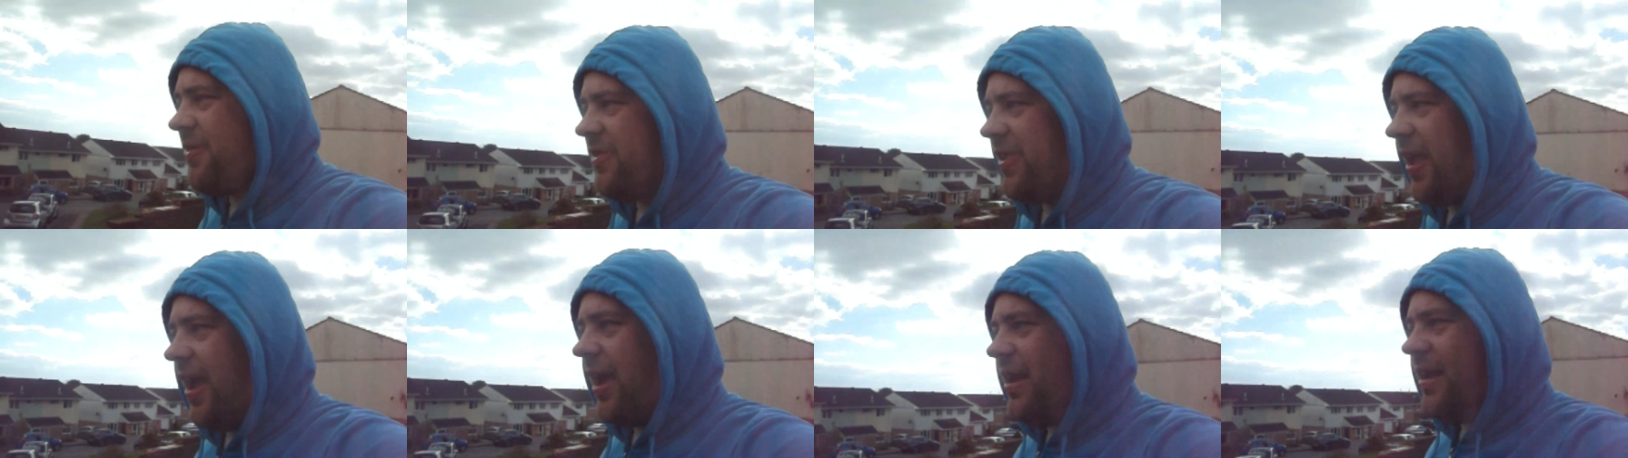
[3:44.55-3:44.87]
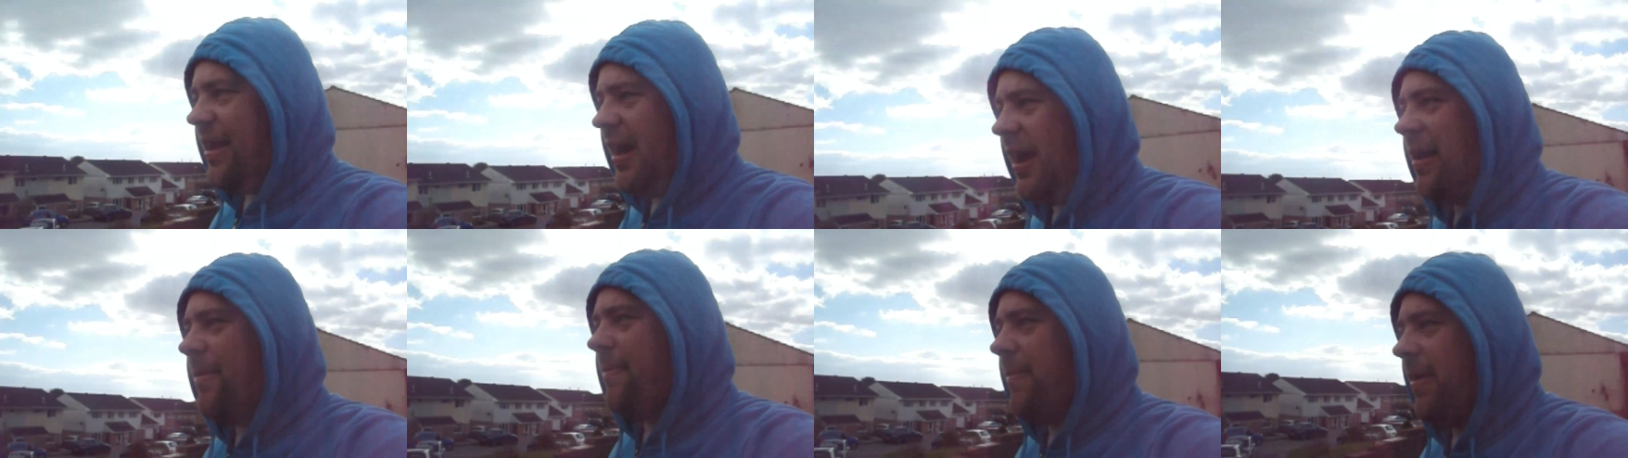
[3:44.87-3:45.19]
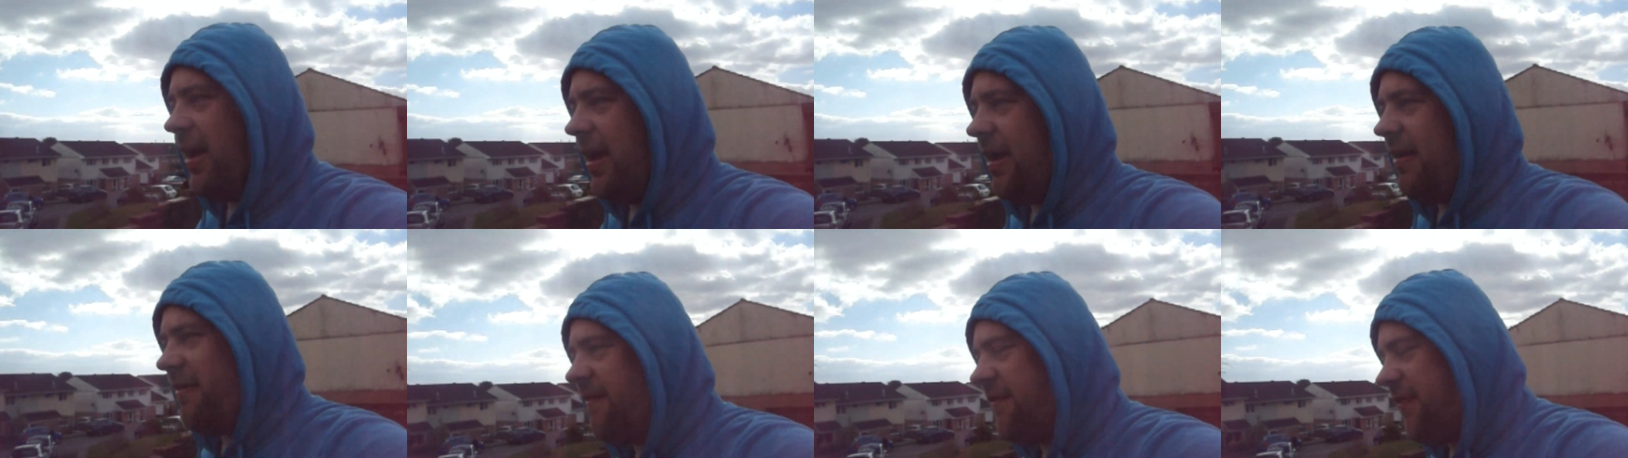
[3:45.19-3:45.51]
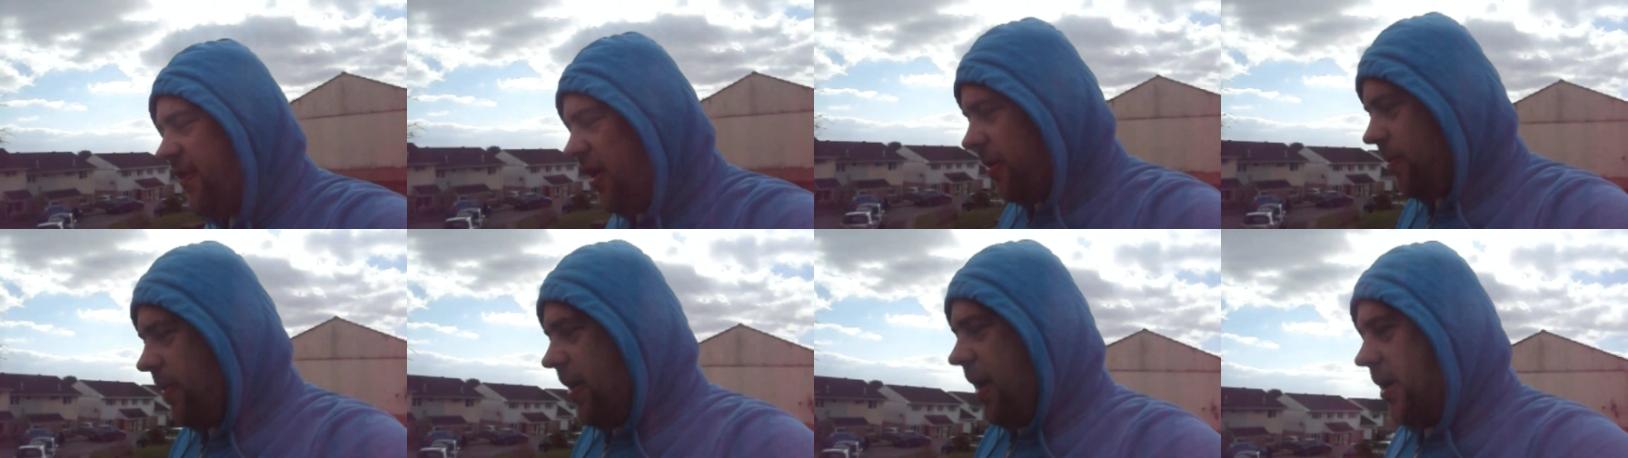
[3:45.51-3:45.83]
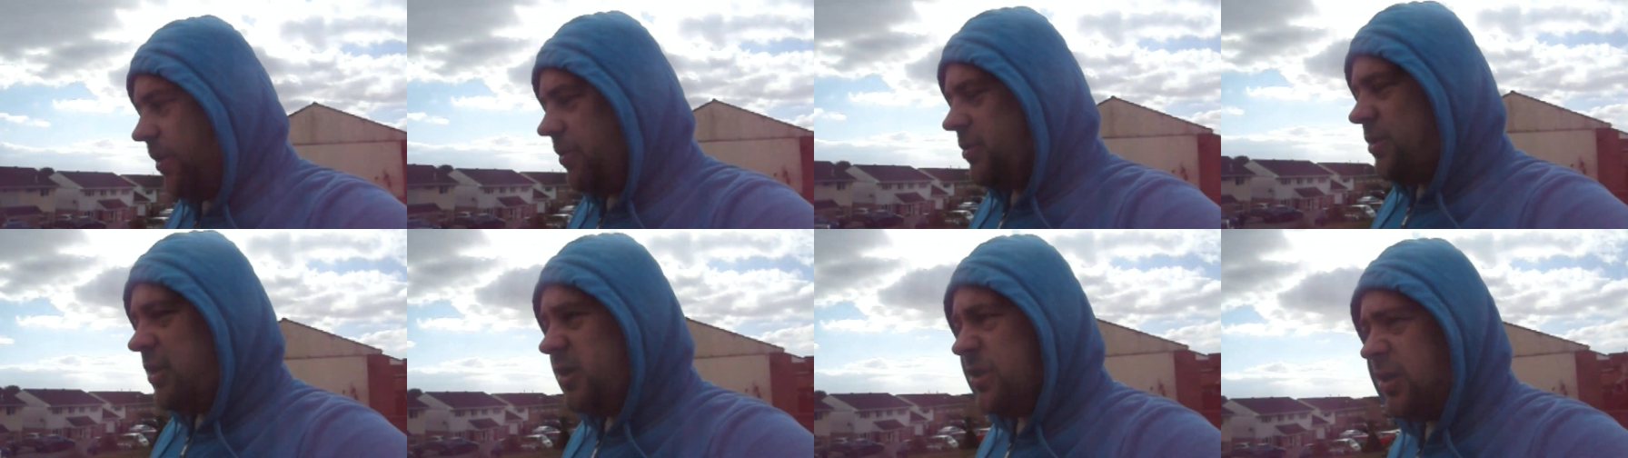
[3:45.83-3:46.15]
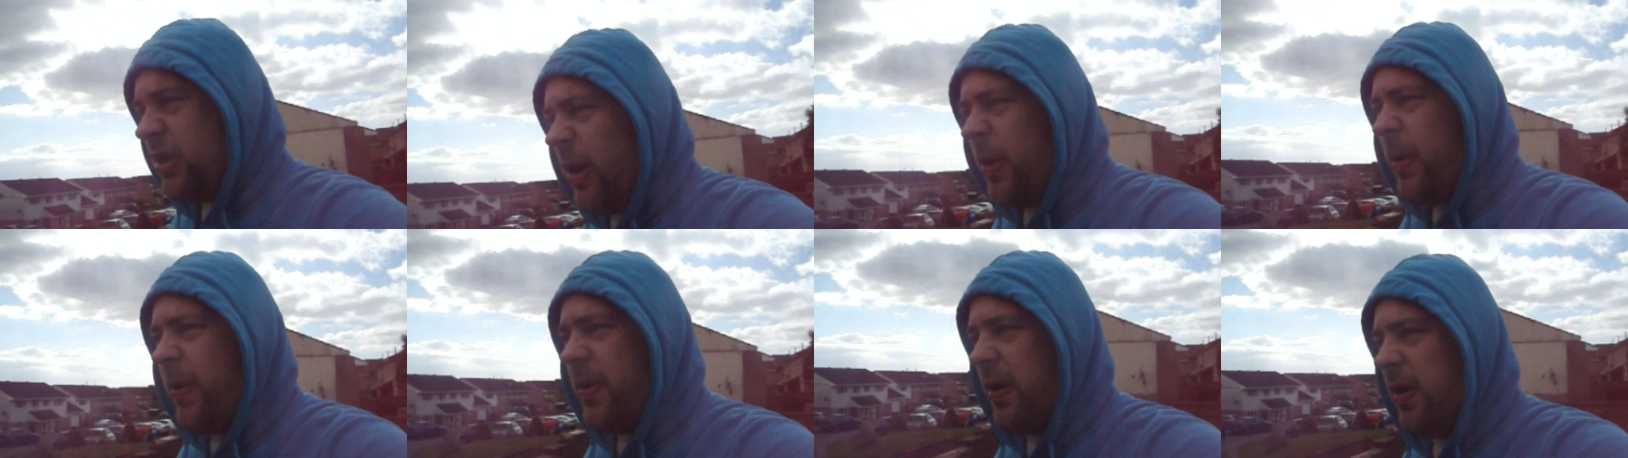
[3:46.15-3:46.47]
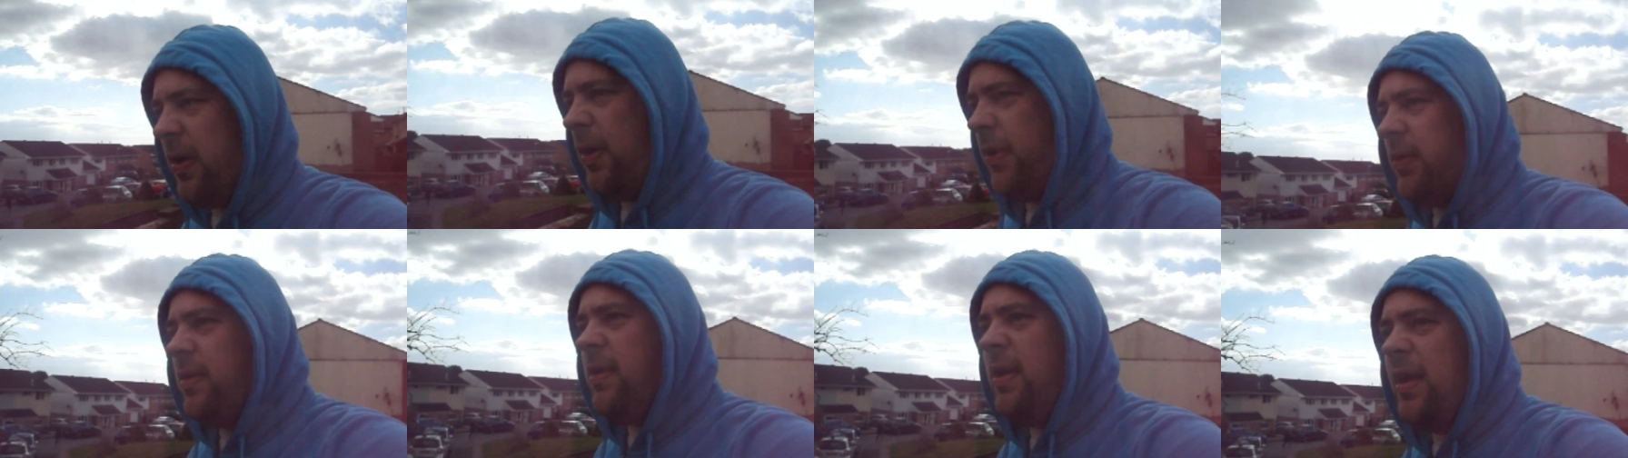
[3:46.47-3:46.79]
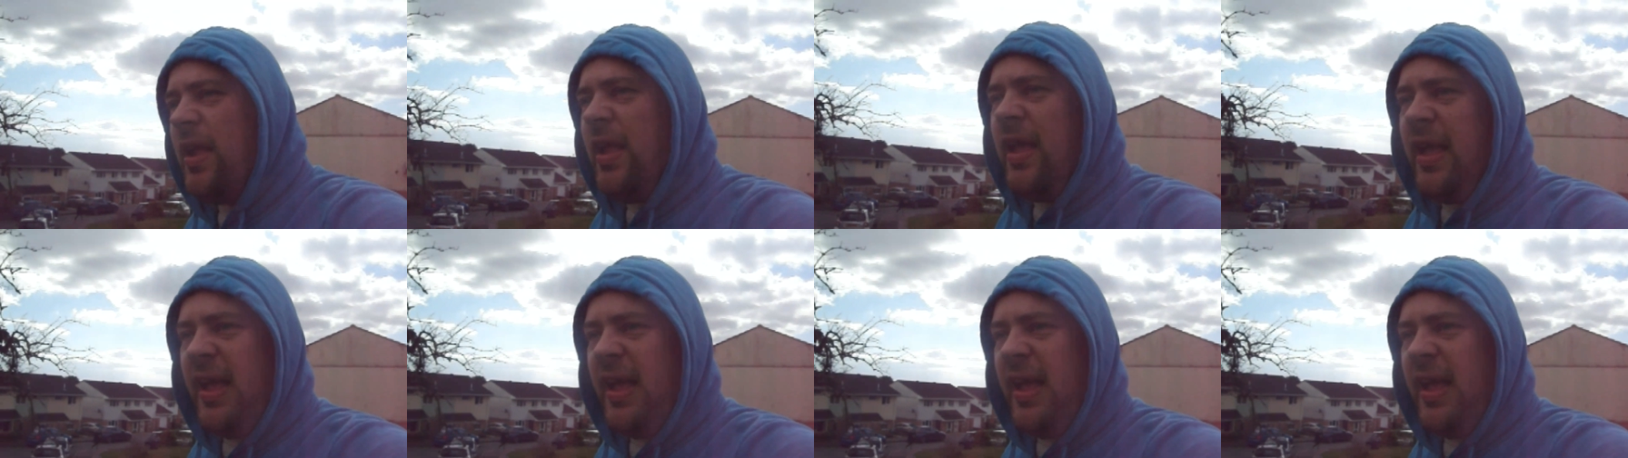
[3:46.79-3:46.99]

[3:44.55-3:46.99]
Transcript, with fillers: estate now, mate, and find what else is going on.